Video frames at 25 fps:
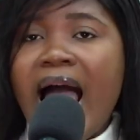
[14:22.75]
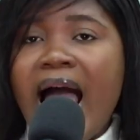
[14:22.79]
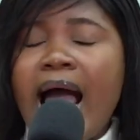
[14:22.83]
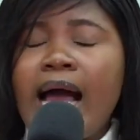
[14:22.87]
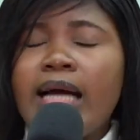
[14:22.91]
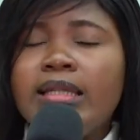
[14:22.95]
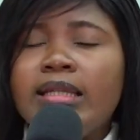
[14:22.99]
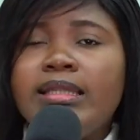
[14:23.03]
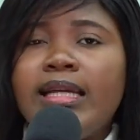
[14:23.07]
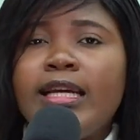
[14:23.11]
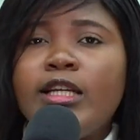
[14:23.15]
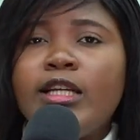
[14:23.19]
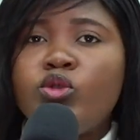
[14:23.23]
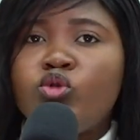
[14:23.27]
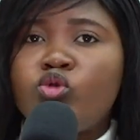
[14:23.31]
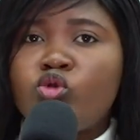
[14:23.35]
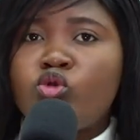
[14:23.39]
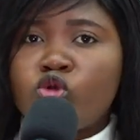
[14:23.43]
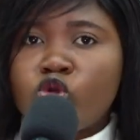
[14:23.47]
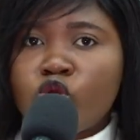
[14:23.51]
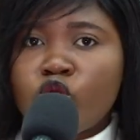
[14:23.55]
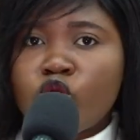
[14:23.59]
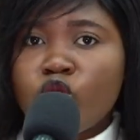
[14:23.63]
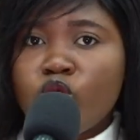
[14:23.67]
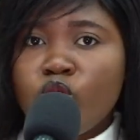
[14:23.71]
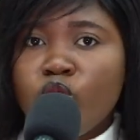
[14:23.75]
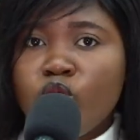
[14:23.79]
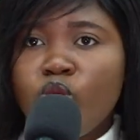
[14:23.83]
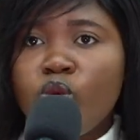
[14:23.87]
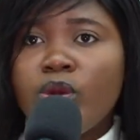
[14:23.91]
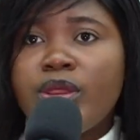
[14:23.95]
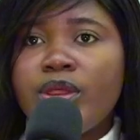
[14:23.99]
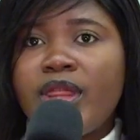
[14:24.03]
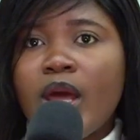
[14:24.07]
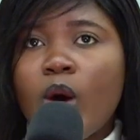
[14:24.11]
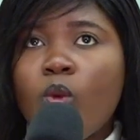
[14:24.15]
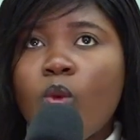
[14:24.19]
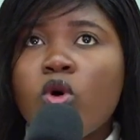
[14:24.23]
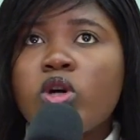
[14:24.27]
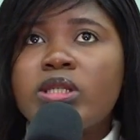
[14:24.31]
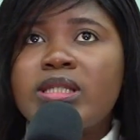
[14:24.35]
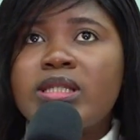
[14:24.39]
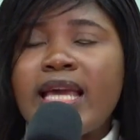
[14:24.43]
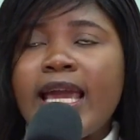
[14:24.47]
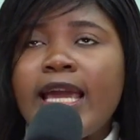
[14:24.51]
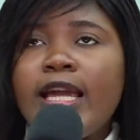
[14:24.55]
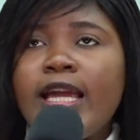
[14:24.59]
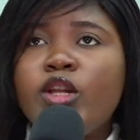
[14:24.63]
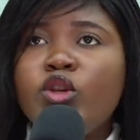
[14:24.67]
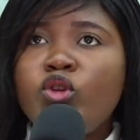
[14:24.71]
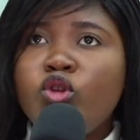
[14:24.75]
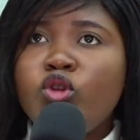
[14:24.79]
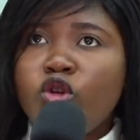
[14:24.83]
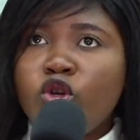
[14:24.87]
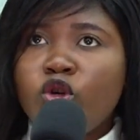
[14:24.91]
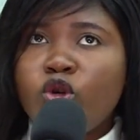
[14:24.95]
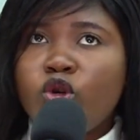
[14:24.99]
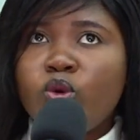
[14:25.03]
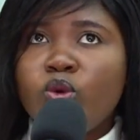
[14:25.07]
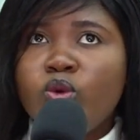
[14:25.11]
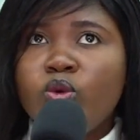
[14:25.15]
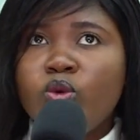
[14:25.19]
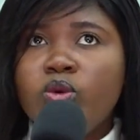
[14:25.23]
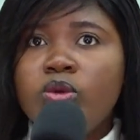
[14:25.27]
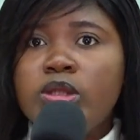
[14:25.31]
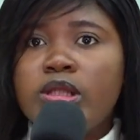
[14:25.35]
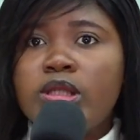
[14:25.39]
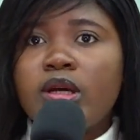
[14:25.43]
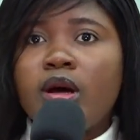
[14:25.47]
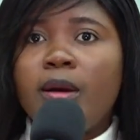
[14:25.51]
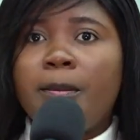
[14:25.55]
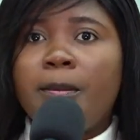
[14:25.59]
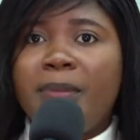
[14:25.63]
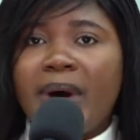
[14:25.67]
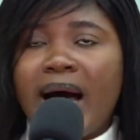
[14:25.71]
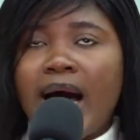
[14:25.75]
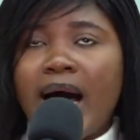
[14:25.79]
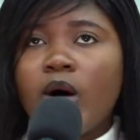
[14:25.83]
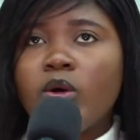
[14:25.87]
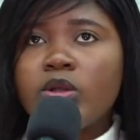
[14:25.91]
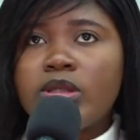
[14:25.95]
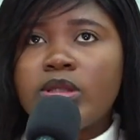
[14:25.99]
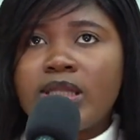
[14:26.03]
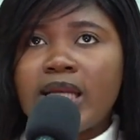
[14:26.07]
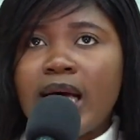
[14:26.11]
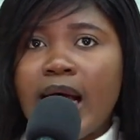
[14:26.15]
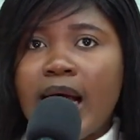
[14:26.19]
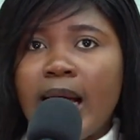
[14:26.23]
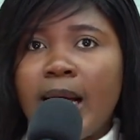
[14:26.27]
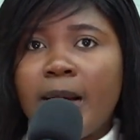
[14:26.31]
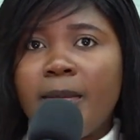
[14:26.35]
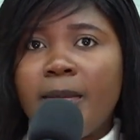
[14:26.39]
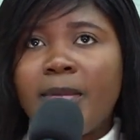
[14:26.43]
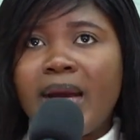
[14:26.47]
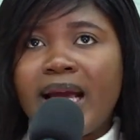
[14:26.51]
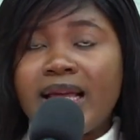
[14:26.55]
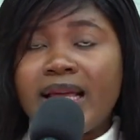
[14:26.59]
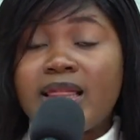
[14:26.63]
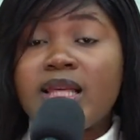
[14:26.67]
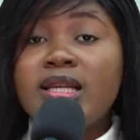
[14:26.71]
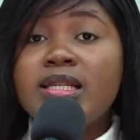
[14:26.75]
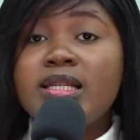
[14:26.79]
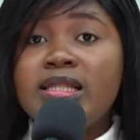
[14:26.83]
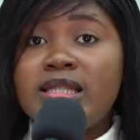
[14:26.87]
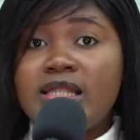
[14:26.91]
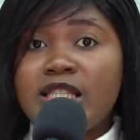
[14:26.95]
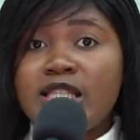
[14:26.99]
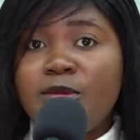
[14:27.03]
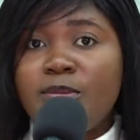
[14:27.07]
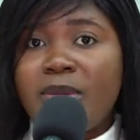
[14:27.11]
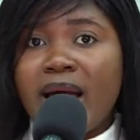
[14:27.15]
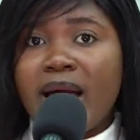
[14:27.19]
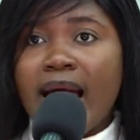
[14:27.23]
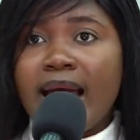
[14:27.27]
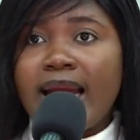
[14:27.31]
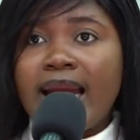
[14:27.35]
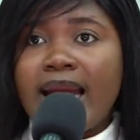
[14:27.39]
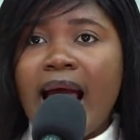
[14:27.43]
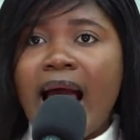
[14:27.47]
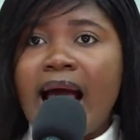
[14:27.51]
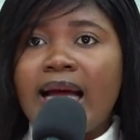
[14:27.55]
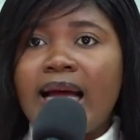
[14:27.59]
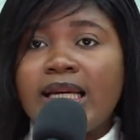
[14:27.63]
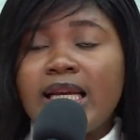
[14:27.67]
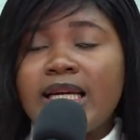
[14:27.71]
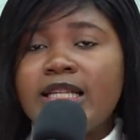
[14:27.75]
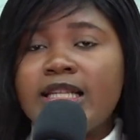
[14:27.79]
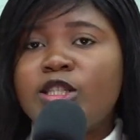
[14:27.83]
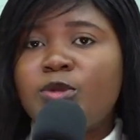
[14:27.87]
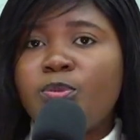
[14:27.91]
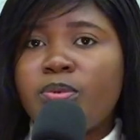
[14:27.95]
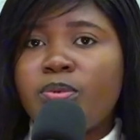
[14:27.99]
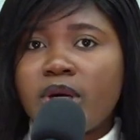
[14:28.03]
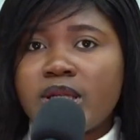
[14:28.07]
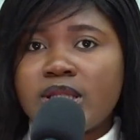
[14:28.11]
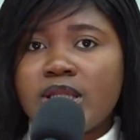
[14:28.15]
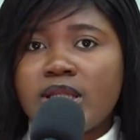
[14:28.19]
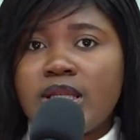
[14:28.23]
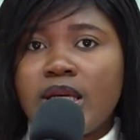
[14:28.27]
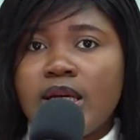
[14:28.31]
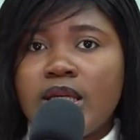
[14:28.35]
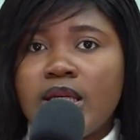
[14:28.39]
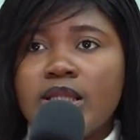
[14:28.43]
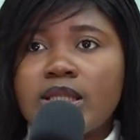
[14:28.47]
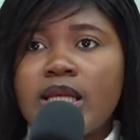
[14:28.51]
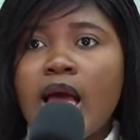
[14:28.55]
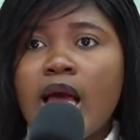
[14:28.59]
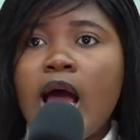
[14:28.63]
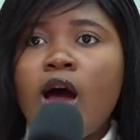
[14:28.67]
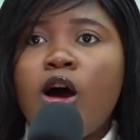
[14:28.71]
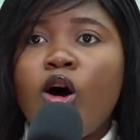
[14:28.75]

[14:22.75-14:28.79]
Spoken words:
And then two, there was a news about, I think, CBAN and its president.